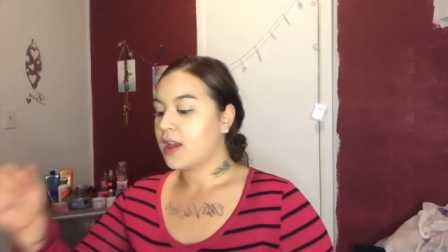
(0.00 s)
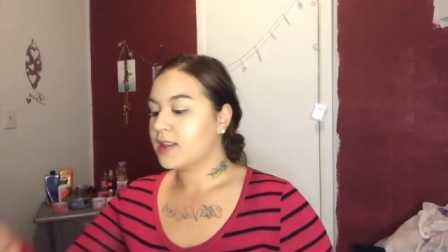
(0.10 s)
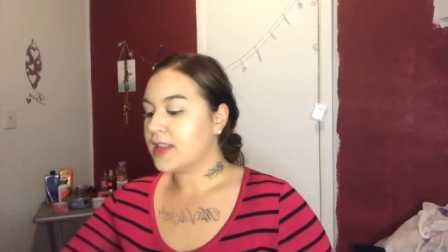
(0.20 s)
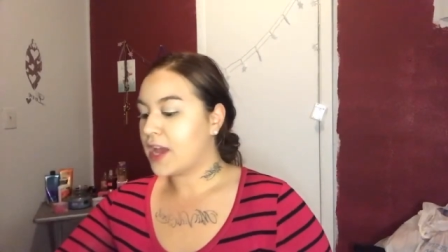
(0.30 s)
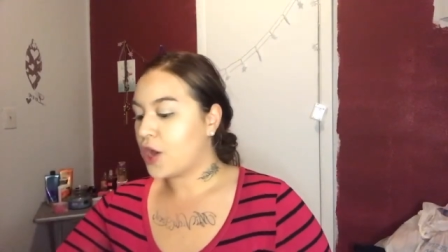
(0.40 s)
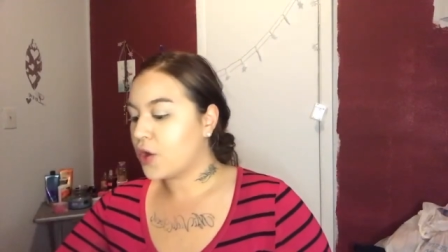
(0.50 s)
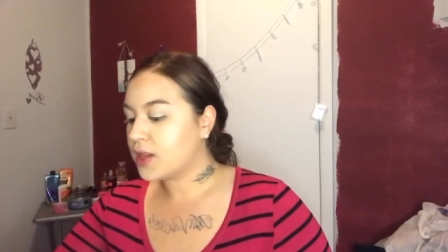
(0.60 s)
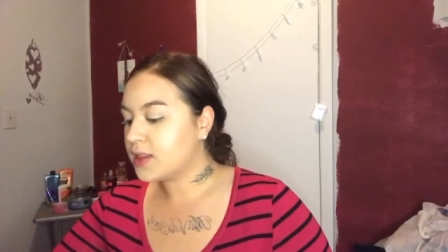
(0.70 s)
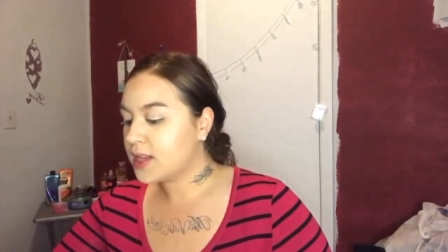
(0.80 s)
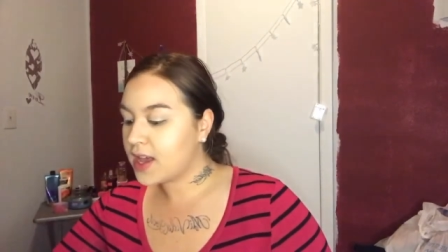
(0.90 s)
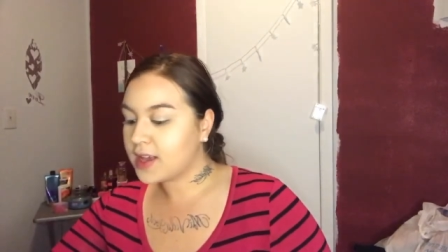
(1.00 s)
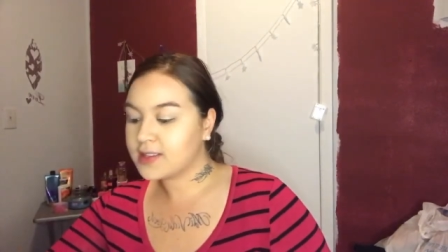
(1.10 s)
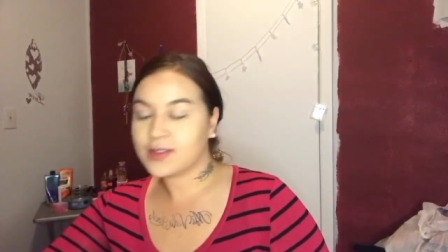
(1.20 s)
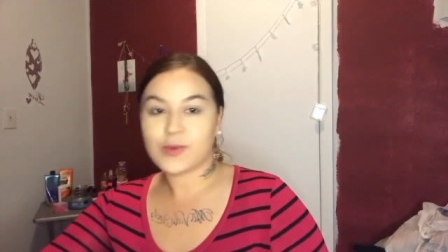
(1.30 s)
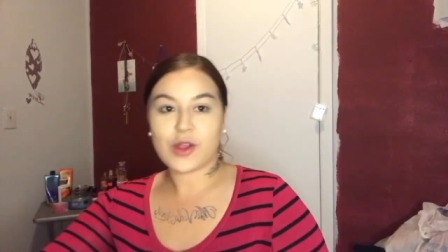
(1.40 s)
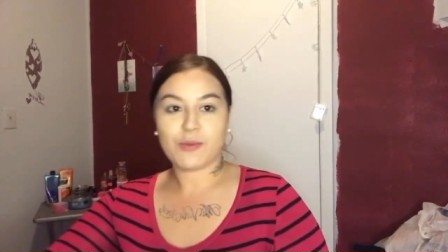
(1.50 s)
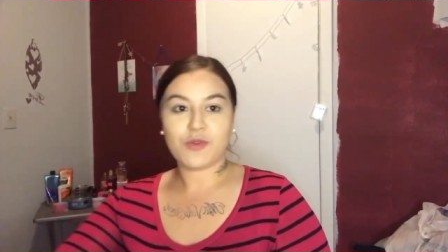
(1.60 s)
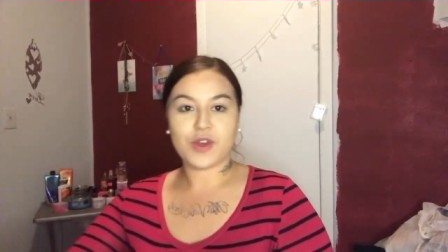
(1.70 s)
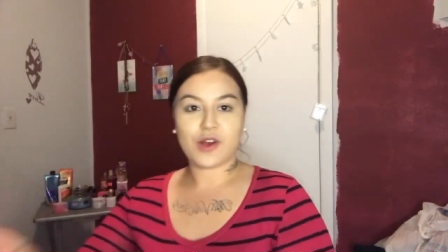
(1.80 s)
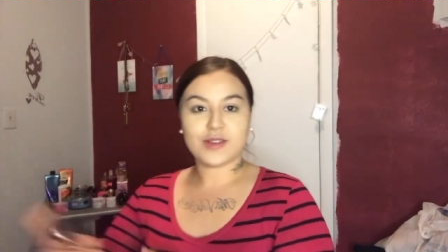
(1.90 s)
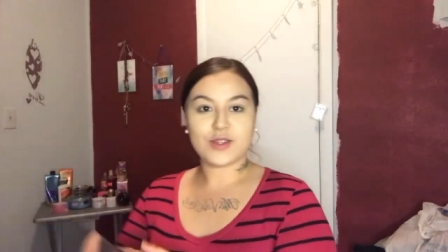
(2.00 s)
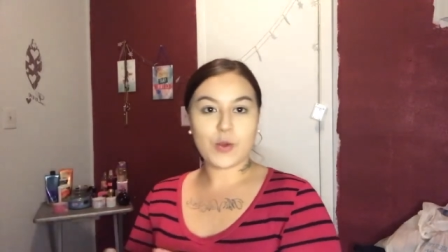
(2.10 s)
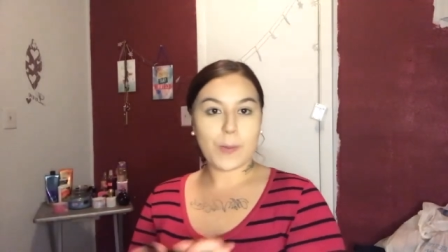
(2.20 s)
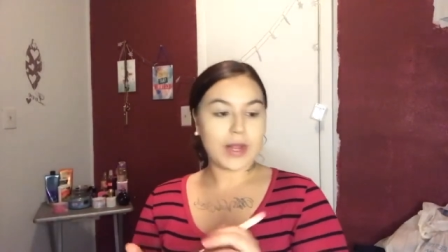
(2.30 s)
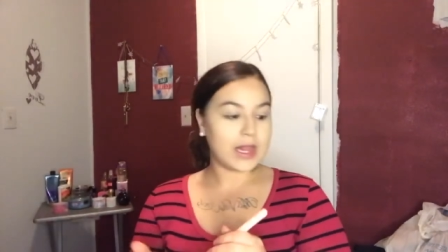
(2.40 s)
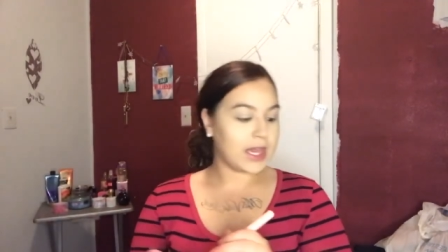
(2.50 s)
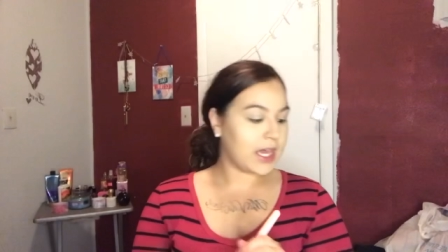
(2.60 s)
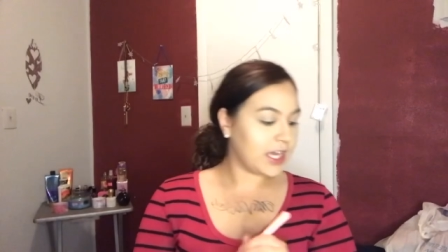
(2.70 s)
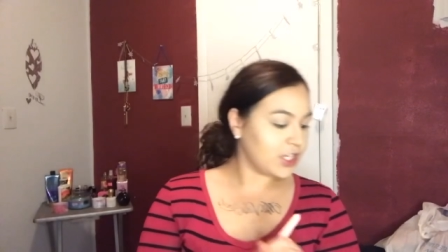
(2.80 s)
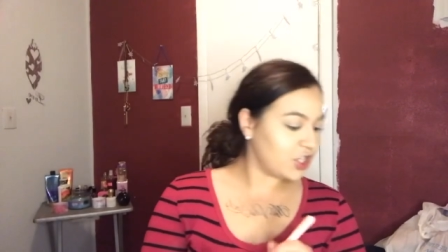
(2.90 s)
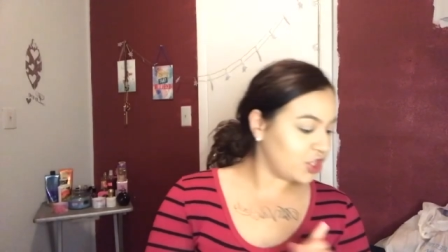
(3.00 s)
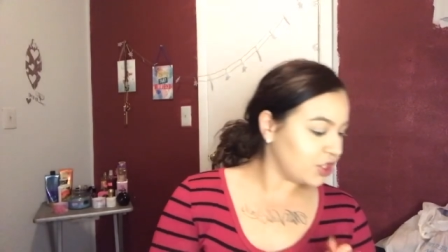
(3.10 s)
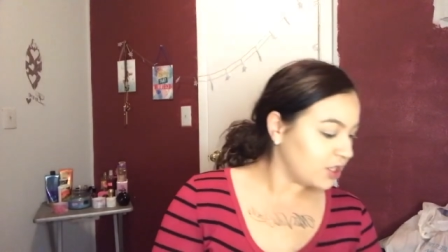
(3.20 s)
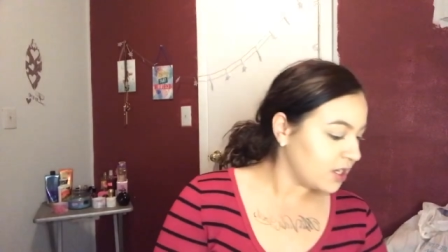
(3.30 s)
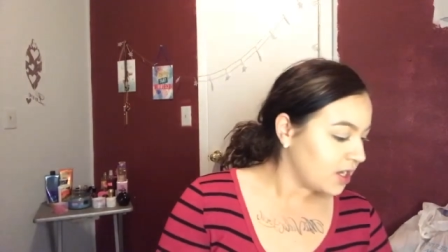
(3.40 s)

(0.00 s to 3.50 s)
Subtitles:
Now, next we are moving on to blush.